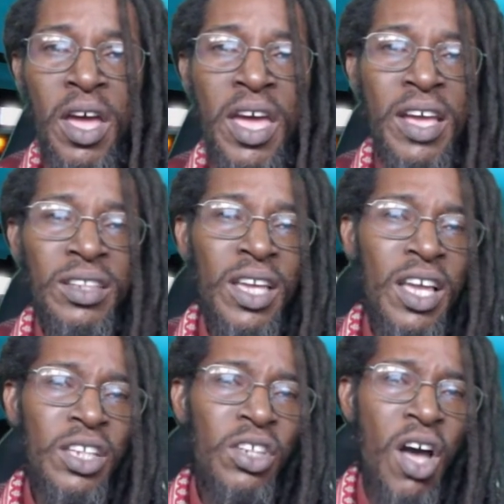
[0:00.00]
it
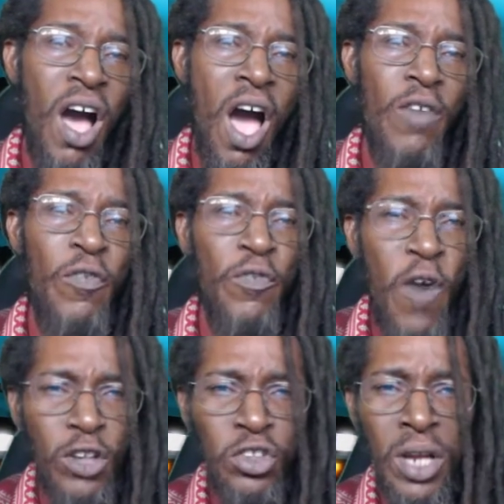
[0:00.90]
is
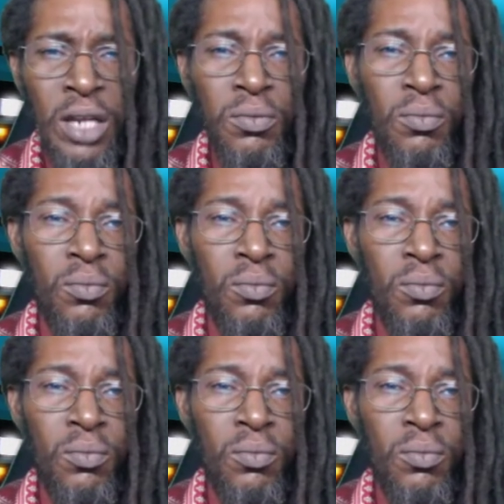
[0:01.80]
unfortunate